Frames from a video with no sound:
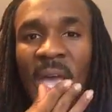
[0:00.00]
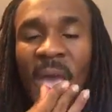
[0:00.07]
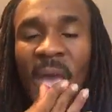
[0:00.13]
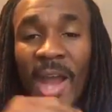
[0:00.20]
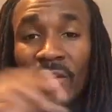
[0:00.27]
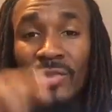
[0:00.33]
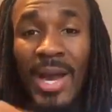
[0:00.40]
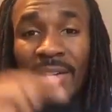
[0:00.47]

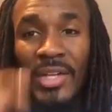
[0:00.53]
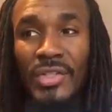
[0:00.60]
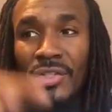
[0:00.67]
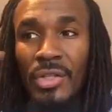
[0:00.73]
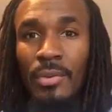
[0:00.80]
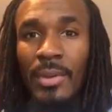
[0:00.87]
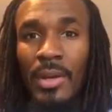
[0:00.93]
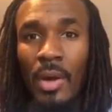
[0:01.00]
and tried to
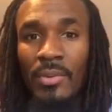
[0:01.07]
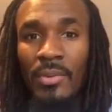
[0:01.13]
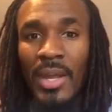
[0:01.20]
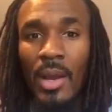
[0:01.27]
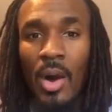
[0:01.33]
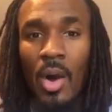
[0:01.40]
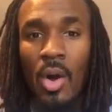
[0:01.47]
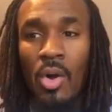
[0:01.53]
do it on
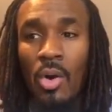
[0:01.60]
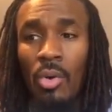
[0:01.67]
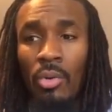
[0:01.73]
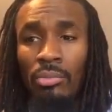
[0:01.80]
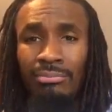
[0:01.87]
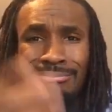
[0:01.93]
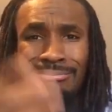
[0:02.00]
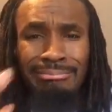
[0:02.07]
their own,